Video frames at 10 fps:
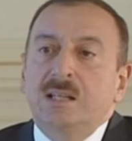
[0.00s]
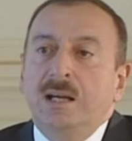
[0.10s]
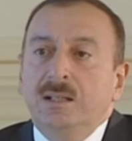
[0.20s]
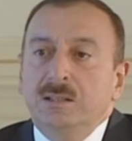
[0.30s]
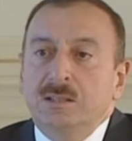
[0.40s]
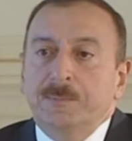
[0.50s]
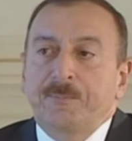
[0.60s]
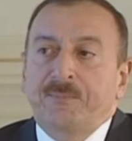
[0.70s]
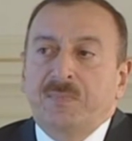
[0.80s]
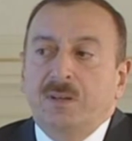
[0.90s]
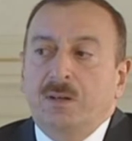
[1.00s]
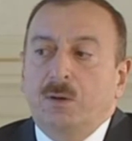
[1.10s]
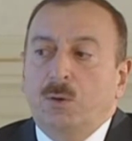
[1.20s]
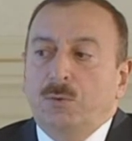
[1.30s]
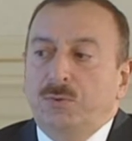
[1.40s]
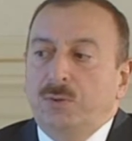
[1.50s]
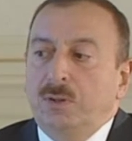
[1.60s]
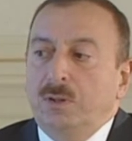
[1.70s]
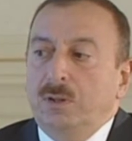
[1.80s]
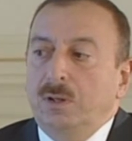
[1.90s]
signs of
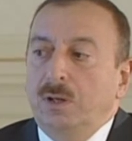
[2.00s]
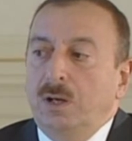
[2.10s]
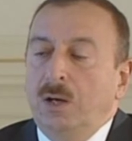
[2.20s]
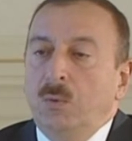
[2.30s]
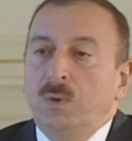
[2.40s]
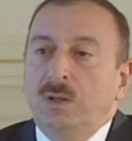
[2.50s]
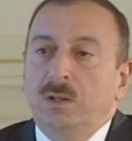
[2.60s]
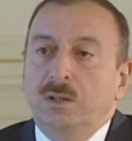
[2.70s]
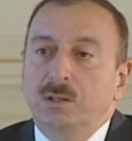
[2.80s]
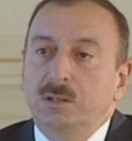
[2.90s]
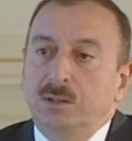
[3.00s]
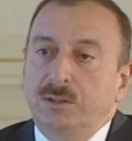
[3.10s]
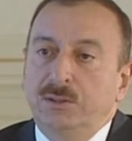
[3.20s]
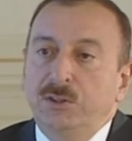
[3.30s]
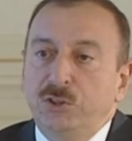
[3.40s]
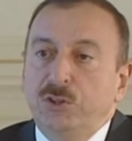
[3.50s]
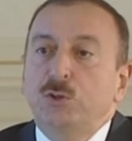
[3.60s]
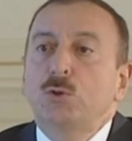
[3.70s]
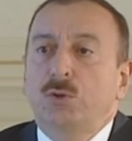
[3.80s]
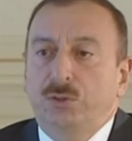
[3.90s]
our
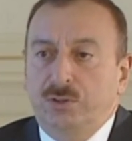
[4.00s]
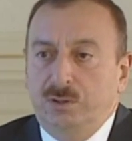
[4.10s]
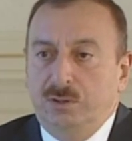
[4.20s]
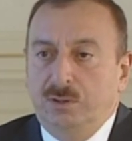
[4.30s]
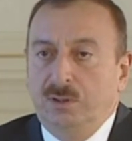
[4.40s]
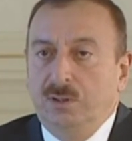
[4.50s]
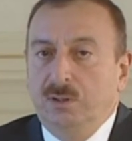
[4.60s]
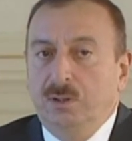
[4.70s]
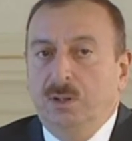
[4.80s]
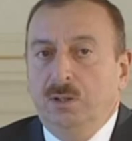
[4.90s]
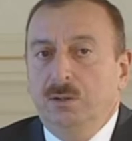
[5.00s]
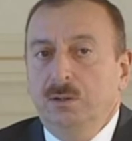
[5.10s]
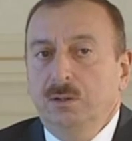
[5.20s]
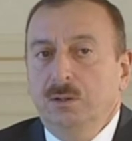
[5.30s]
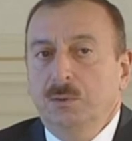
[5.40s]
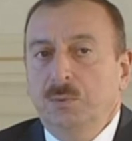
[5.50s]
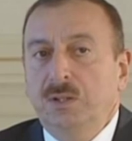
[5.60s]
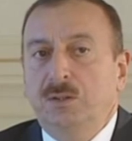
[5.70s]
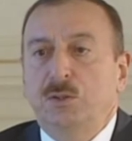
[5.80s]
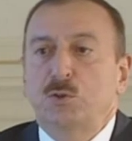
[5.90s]
strategic choice. And
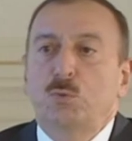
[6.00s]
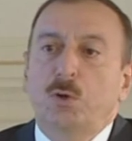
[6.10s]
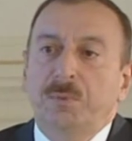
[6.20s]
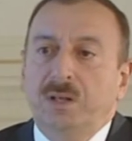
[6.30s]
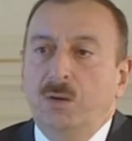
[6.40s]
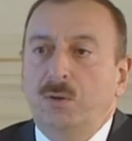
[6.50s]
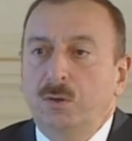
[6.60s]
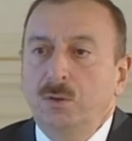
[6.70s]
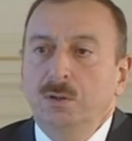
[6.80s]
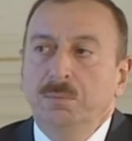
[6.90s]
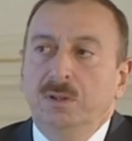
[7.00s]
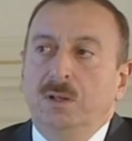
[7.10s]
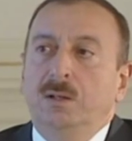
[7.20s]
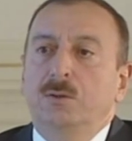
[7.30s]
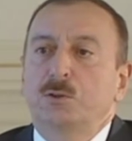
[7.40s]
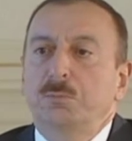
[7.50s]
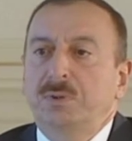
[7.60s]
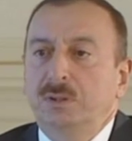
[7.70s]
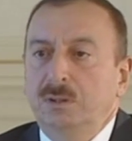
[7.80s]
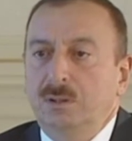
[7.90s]
we are transforming our economy and also
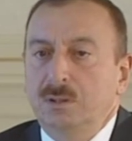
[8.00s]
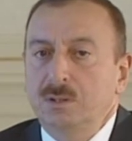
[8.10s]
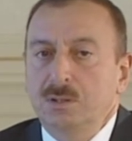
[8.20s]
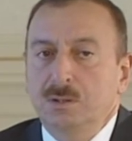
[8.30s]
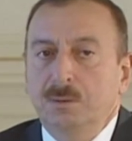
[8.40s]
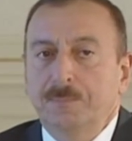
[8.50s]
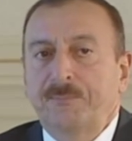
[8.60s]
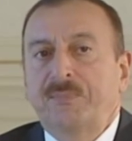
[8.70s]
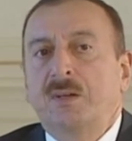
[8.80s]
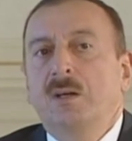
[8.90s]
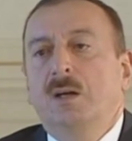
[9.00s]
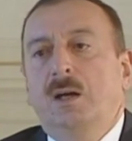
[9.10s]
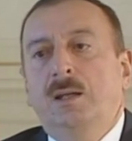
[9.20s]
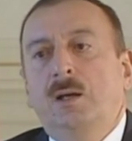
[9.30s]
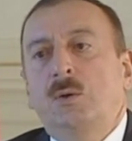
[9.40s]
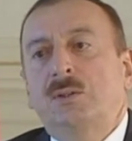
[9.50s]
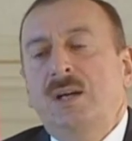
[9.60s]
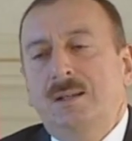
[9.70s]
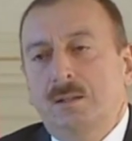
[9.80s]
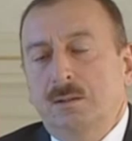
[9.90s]
political system. And our
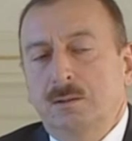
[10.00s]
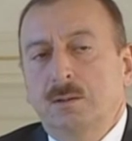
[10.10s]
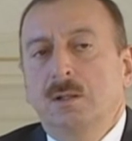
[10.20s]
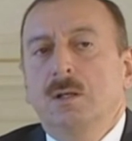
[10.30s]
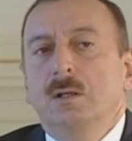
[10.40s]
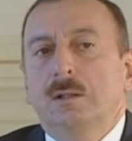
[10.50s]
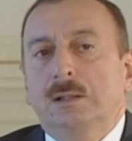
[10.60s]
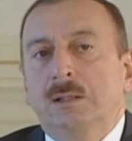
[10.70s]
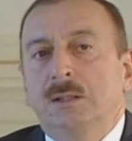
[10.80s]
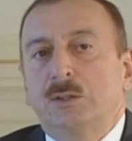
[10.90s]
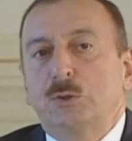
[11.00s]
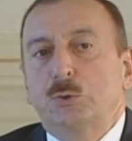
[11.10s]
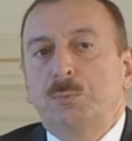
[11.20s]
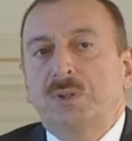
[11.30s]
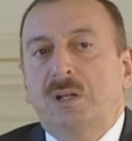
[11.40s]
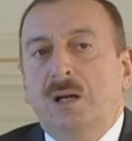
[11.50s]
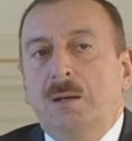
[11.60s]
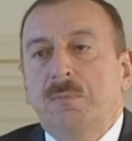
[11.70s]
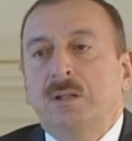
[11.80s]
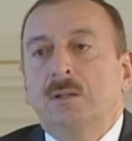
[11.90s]
target is to
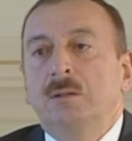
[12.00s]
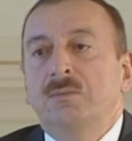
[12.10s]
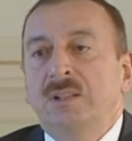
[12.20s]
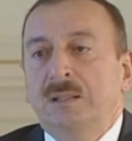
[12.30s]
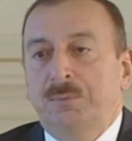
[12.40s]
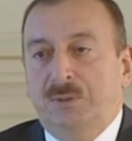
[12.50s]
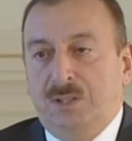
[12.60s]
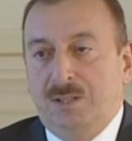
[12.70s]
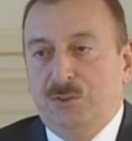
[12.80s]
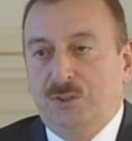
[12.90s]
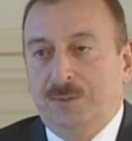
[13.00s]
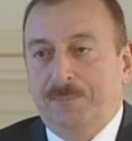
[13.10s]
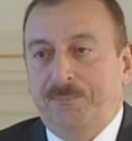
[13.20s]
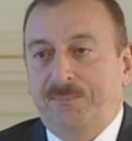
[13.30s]
become a developed country.